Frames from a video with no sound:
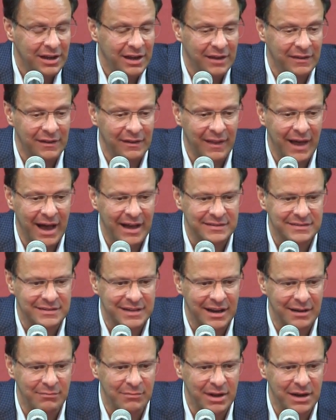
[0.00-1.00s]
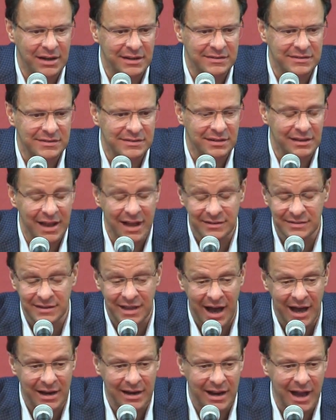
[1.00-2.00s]
in the last 10 minutes, last
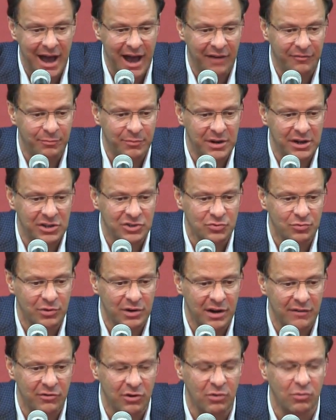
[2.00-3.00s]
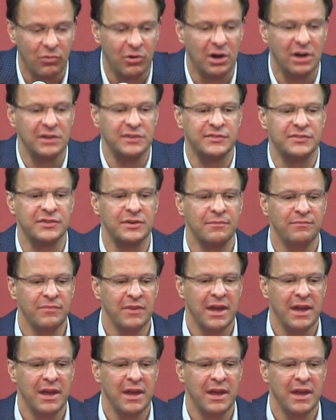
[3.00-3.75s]
9.5 minutes, whatever it was.